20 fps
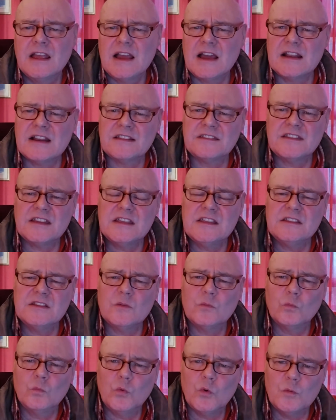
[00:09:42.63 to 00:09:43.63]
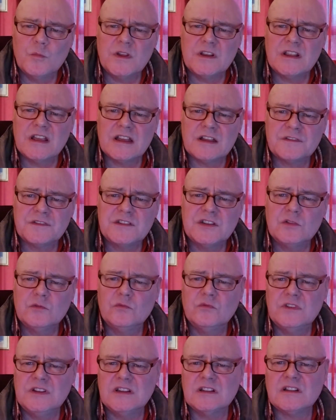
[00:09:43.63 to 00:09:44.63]
And I think that women have to
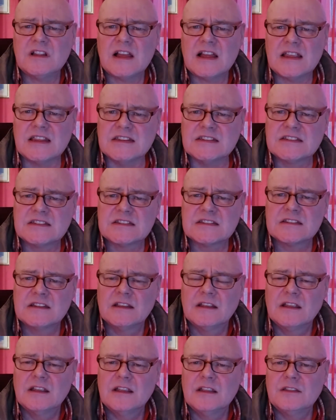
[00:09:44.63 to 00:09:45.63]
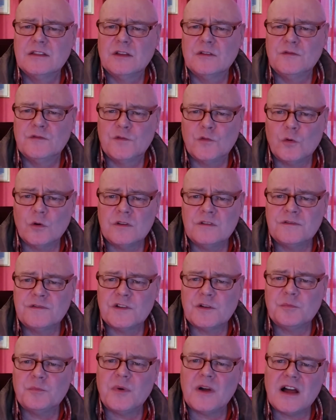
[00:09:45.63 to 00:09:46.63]
realise that voting
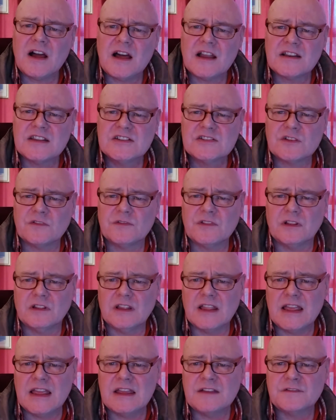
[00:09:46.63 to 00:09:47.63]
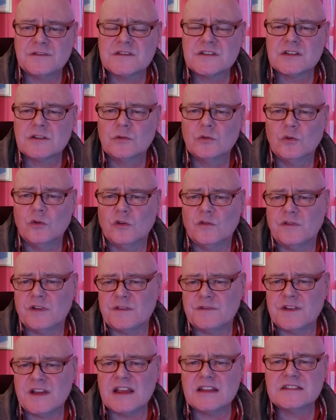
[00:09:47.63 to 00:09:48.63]
for parties of the left who have
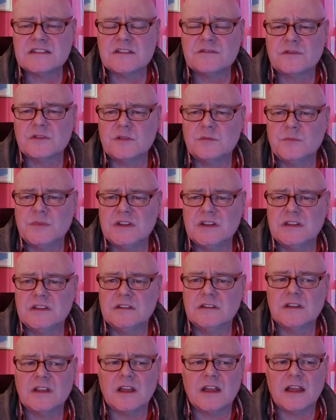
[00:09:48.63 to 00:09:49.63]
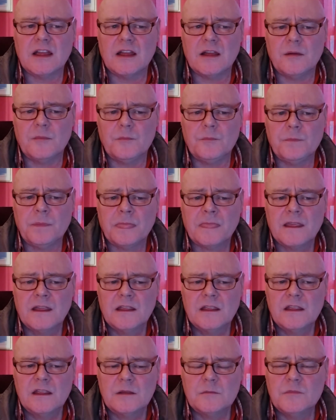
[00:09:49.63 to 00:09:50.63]
effectively been
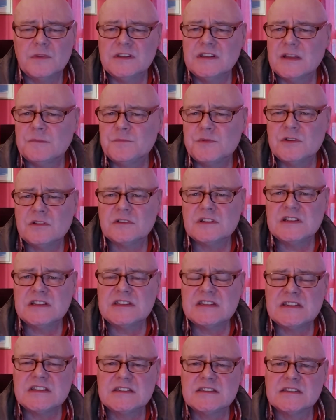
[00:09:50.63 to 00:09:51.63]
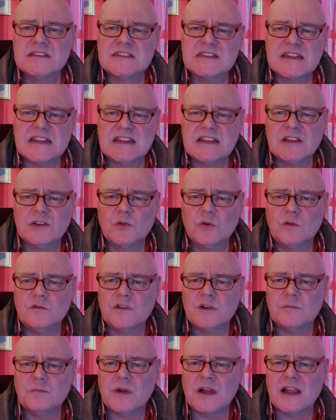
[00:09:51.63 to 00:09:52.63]
manipulated and taken
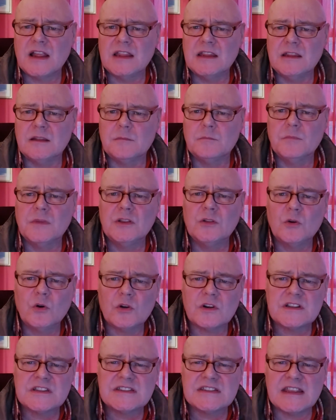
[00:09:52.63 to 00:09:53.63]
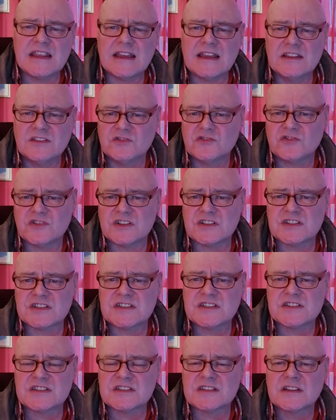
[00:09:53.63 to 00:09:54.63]
over by minority
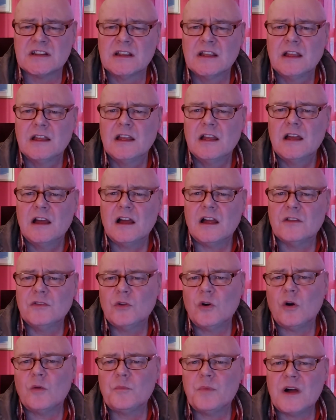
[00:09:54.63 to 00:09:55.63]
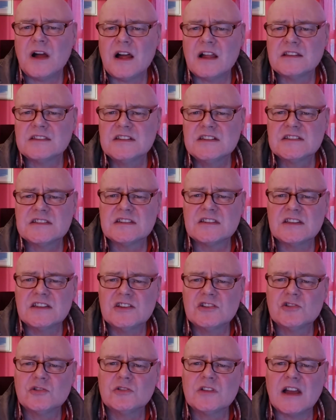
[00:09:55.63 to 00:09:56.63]
interests are not parties that
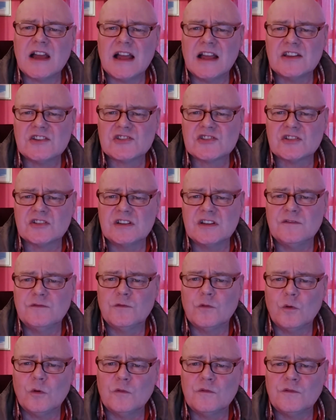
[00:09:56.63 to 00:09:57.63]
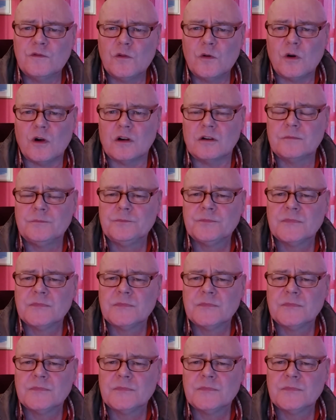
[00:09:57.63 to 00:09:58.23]
they should actually vote for.